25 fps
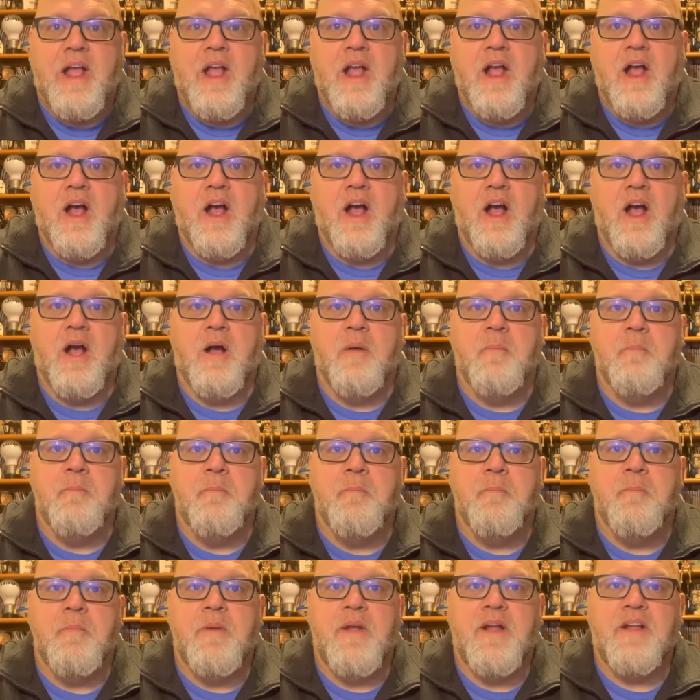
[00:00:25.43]

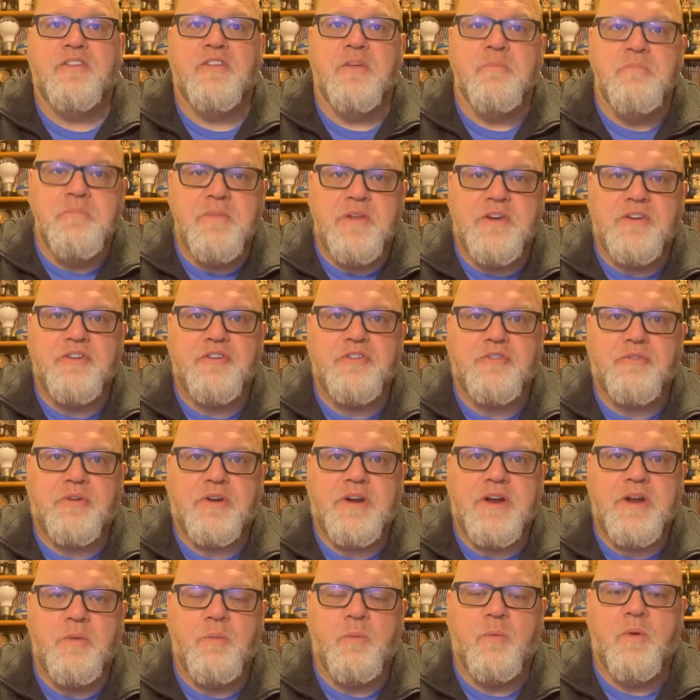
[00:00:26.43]
Um, it's a
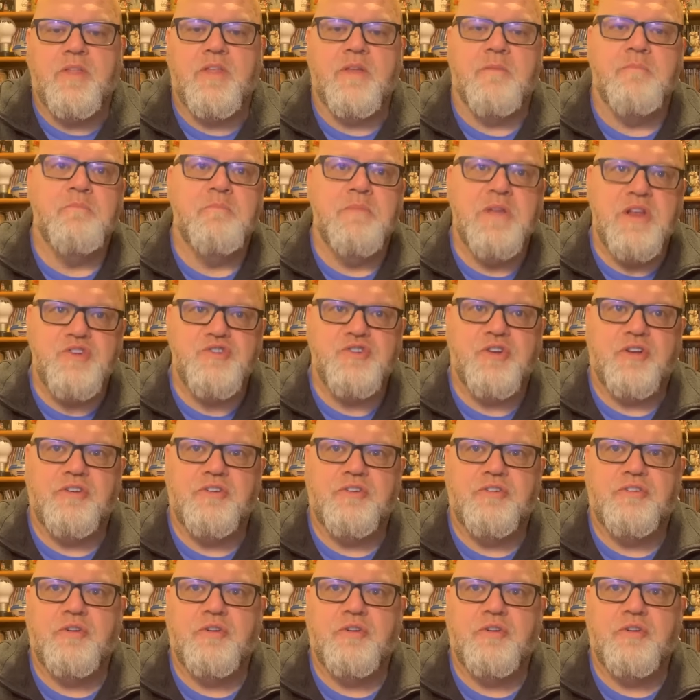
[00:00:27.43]
ministry with a mission